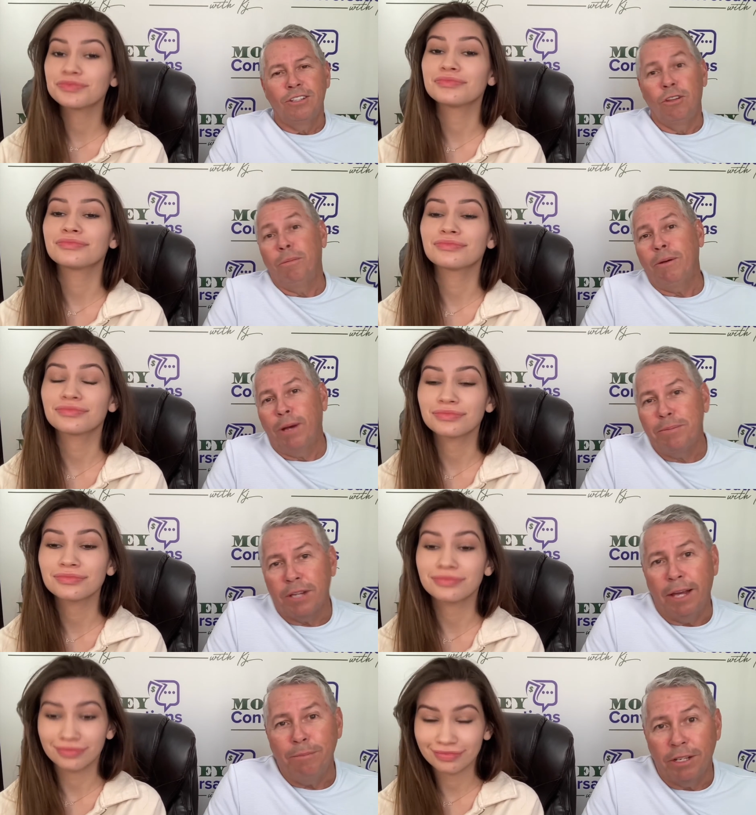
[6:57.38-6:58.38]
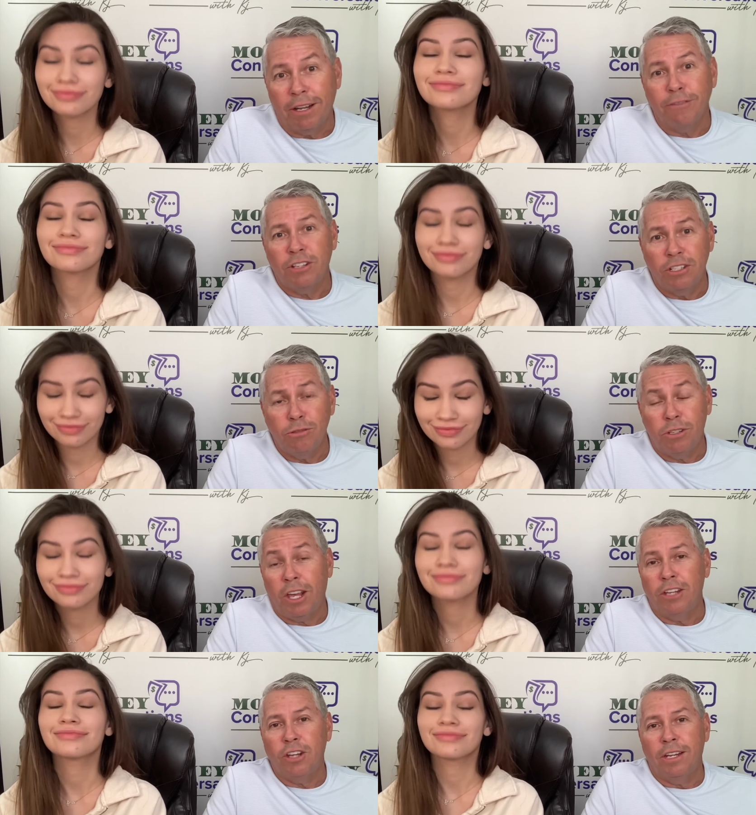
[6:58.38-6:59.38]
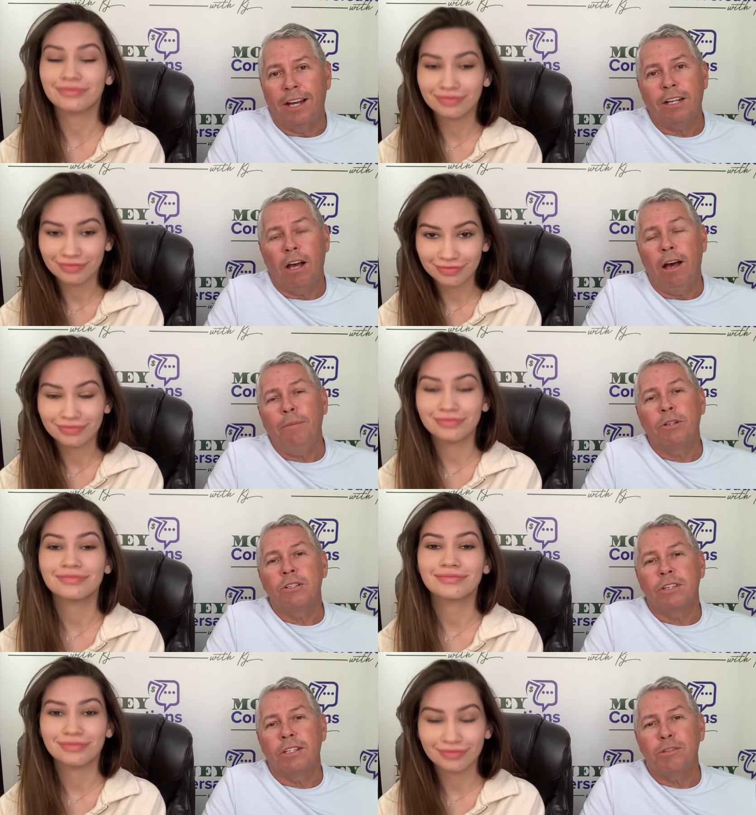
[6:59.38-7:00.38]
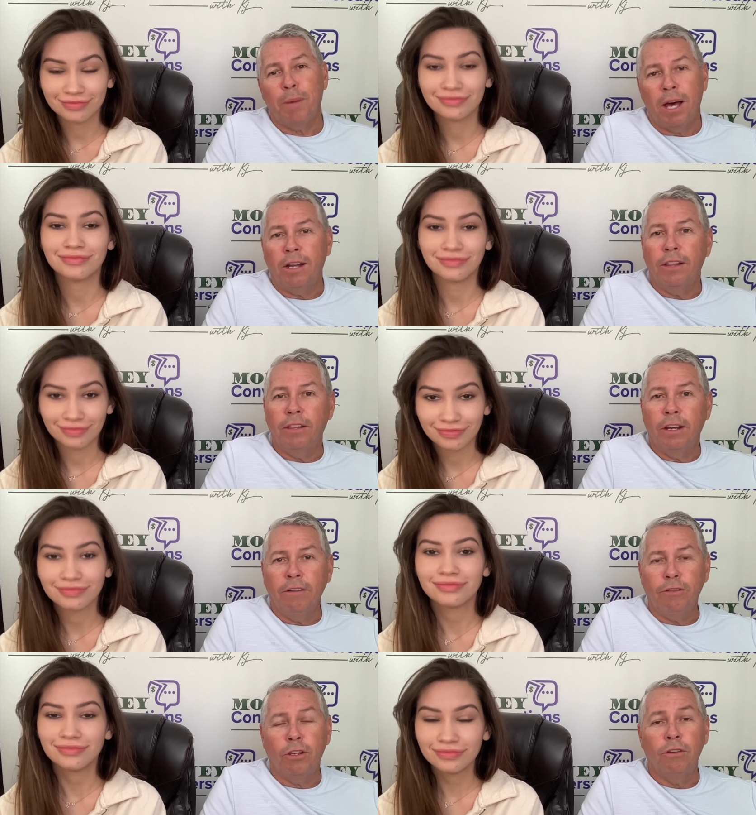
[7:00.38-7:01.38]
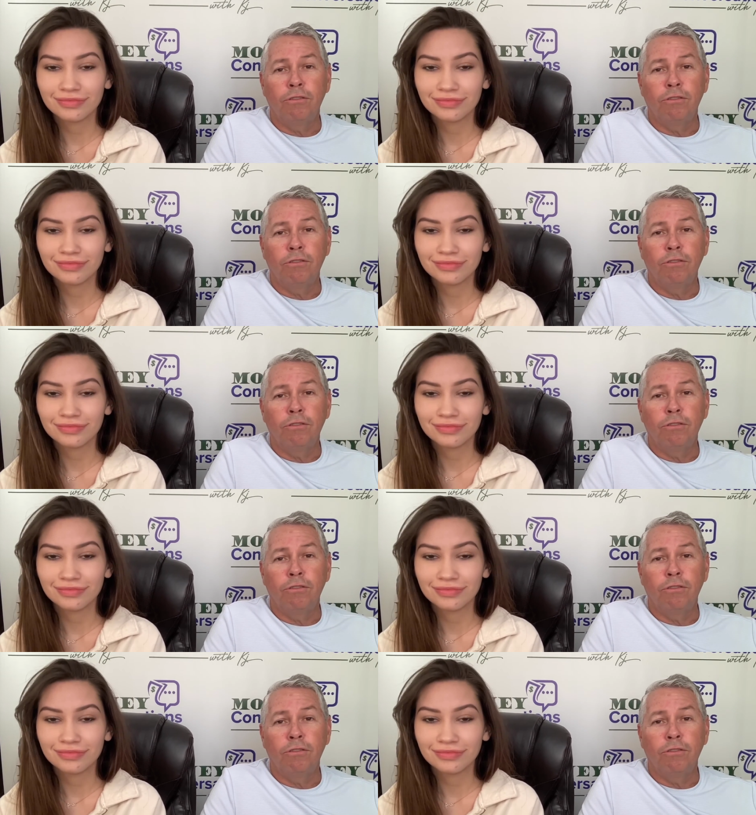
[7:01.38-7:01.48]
Speaker 1: my website, moneyconversationswithkj.com. There's a spot on there for you